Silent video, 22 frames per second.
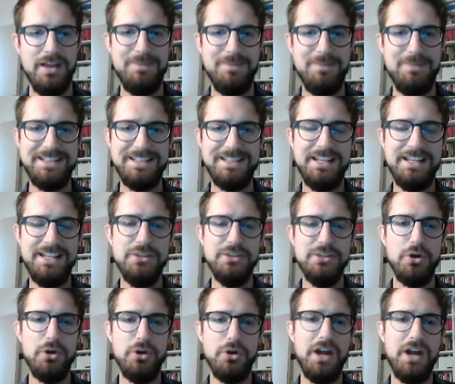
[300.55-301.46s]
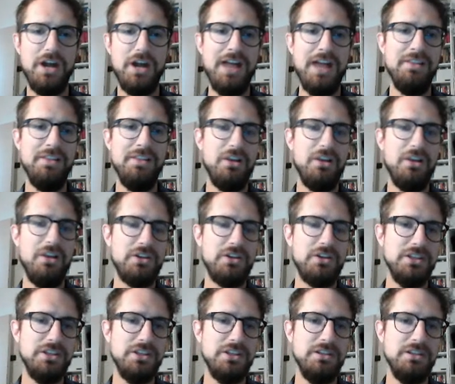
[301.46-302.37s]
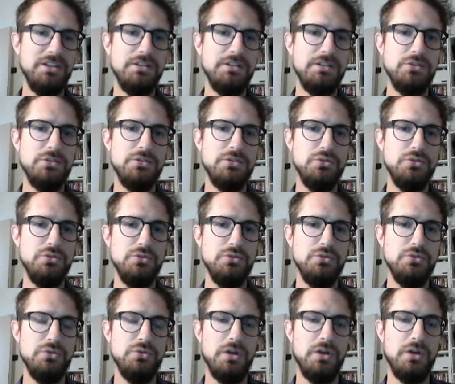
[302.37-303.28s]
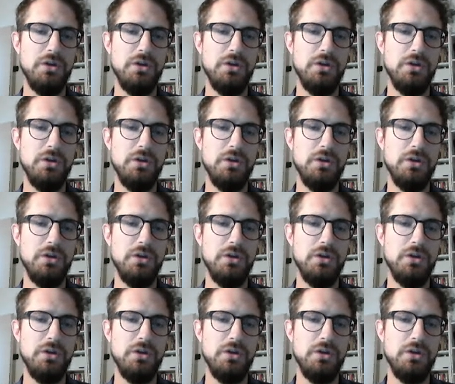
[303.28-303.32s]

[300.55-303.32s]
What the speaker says: basically you're unlocking two